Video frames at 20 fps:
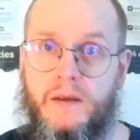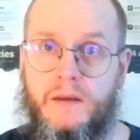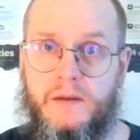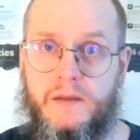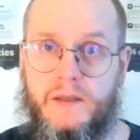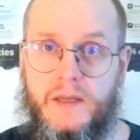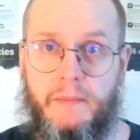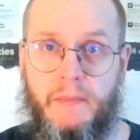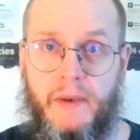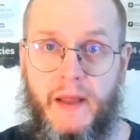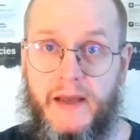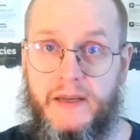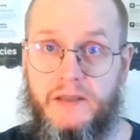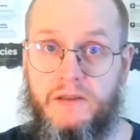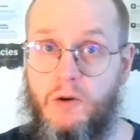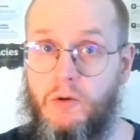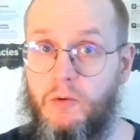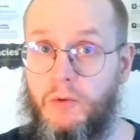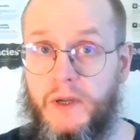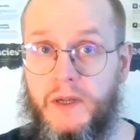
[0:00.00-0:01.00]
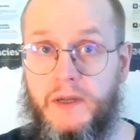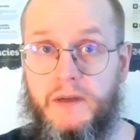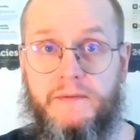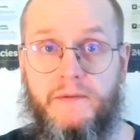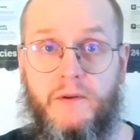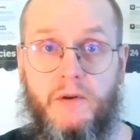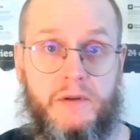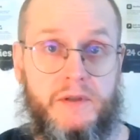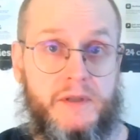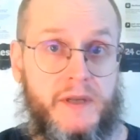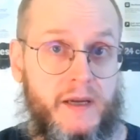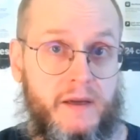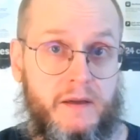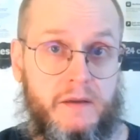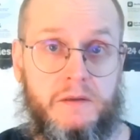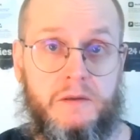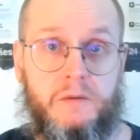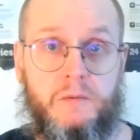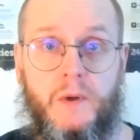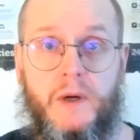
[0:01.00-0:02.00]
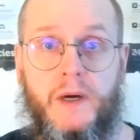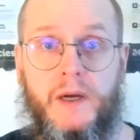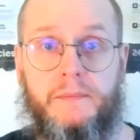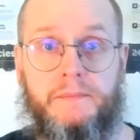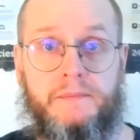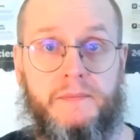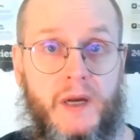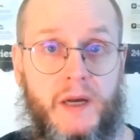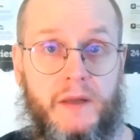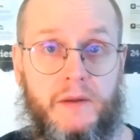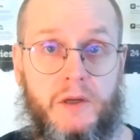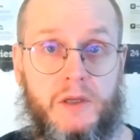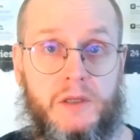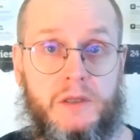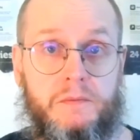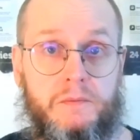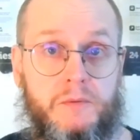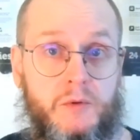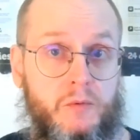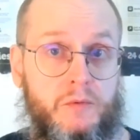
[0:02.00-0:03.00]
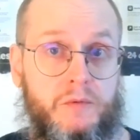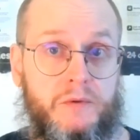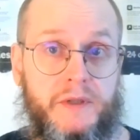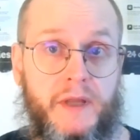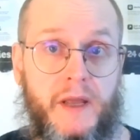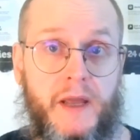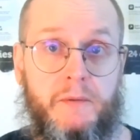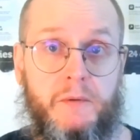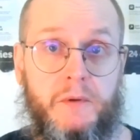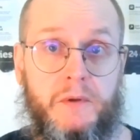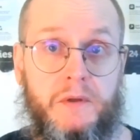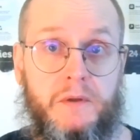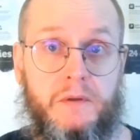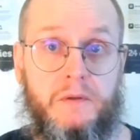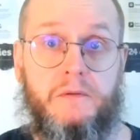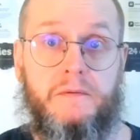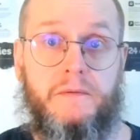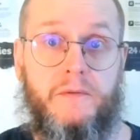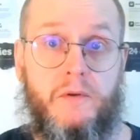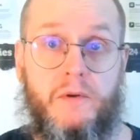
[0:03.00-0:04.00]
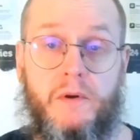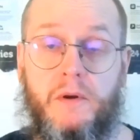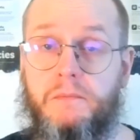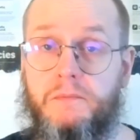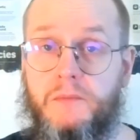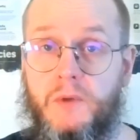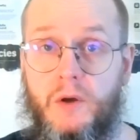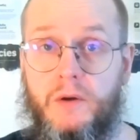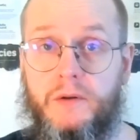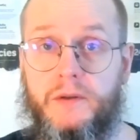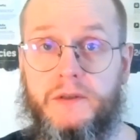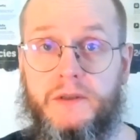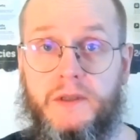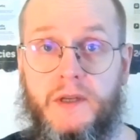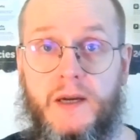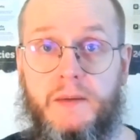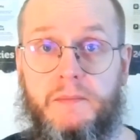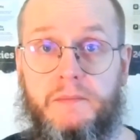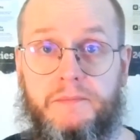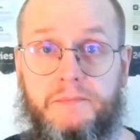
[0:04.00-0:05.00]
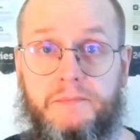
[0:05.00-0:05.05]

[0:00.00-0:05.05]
Some last only for a second, while others could stay with you for a longer time.